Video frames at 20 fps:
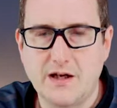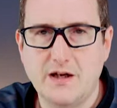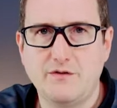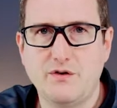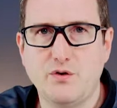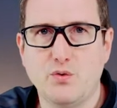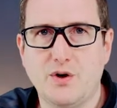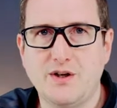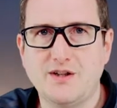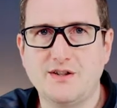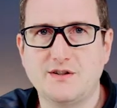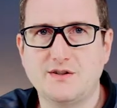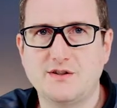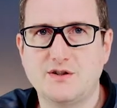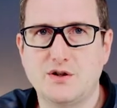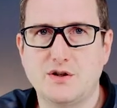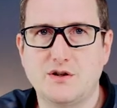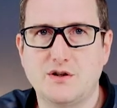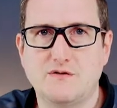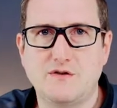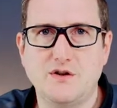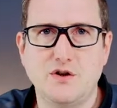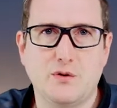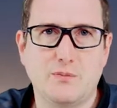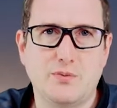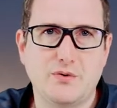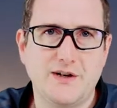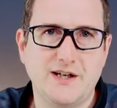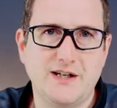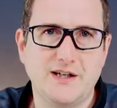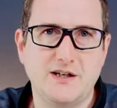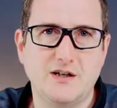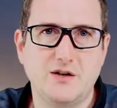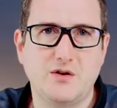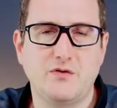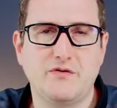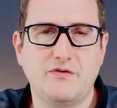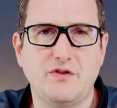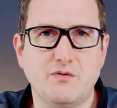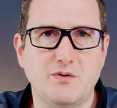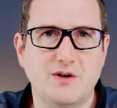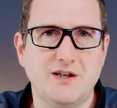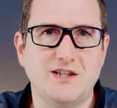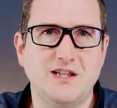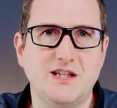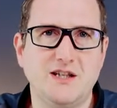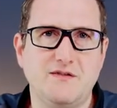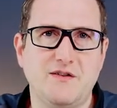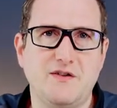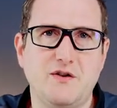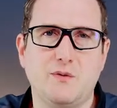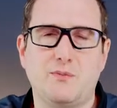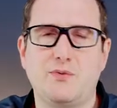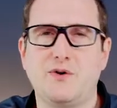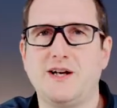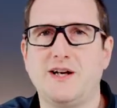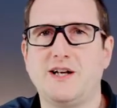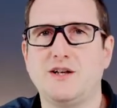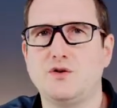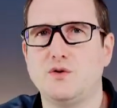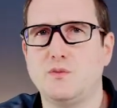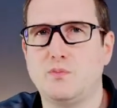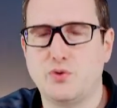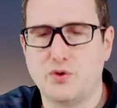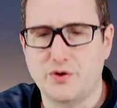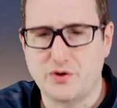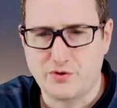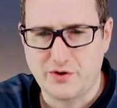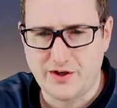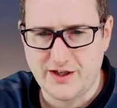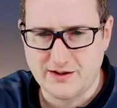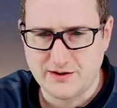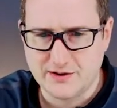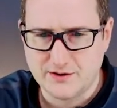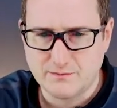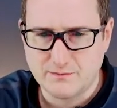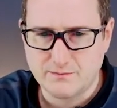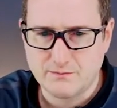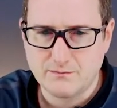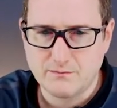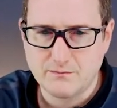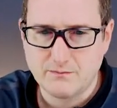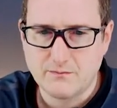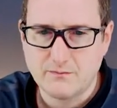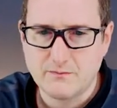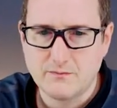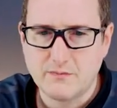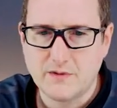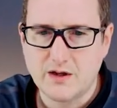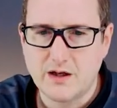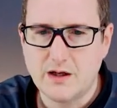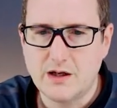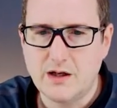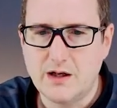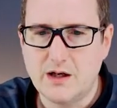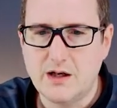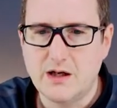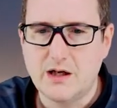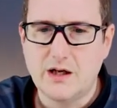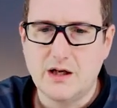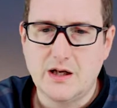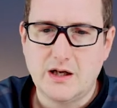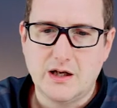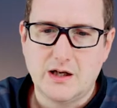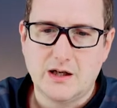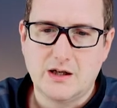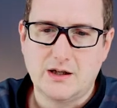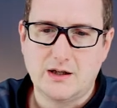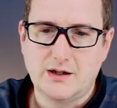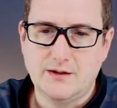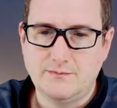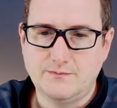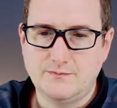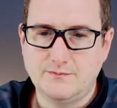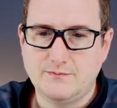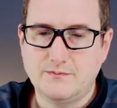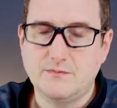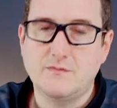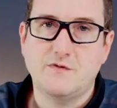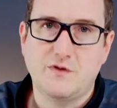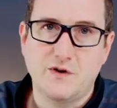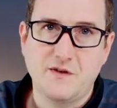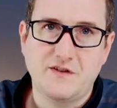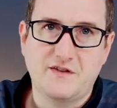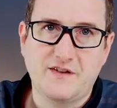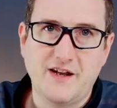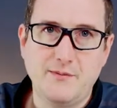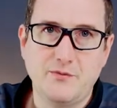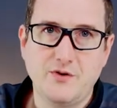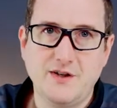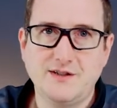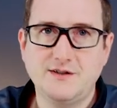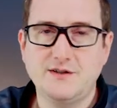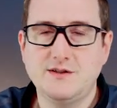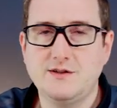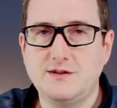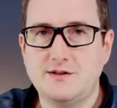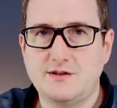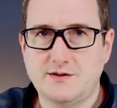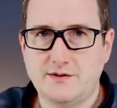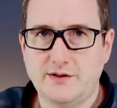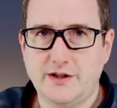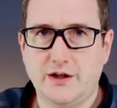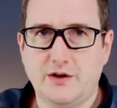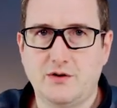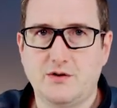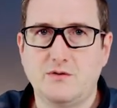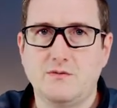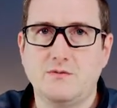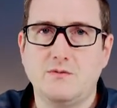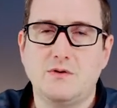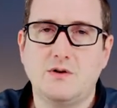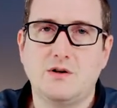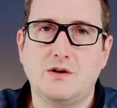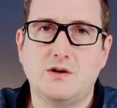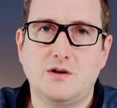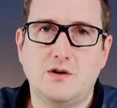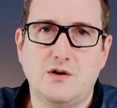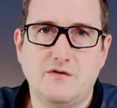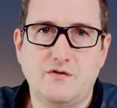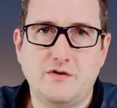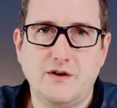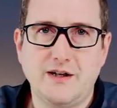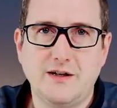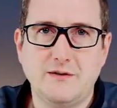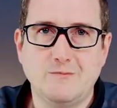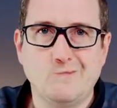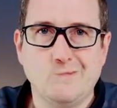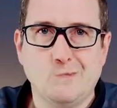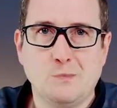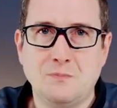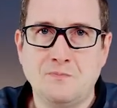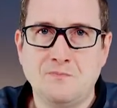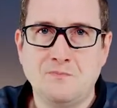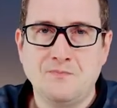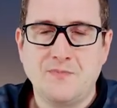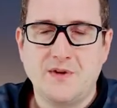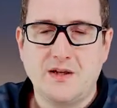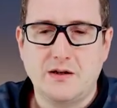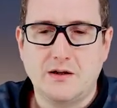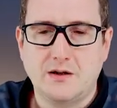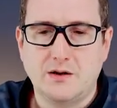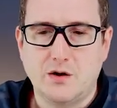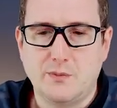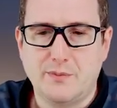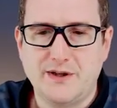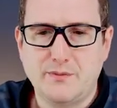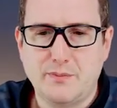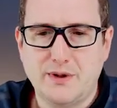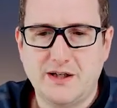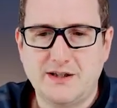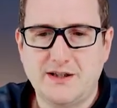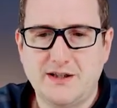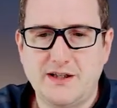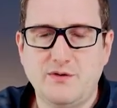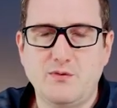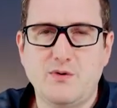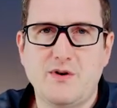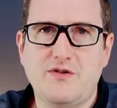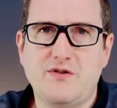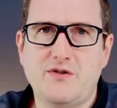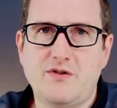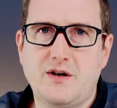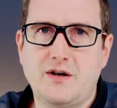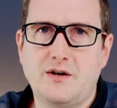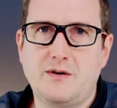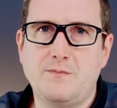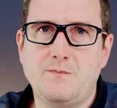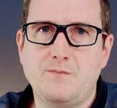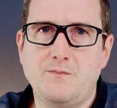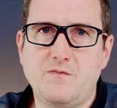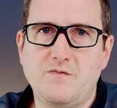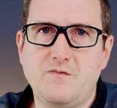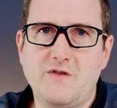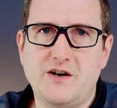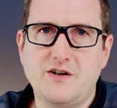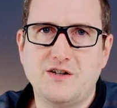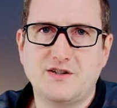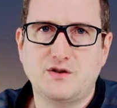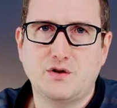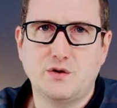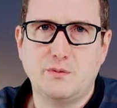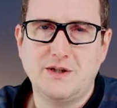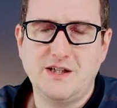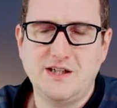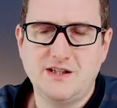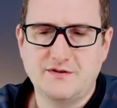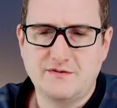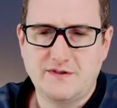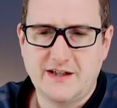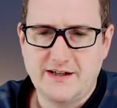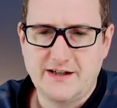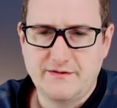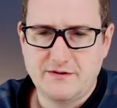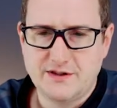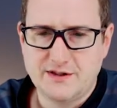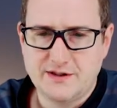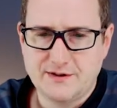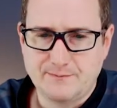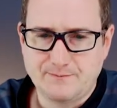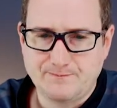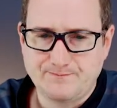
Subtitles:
you want to serve the operator, or if you want to deliver the operator to a broader audience. For the same reasons, offering compatibility with various Kubernetes flavors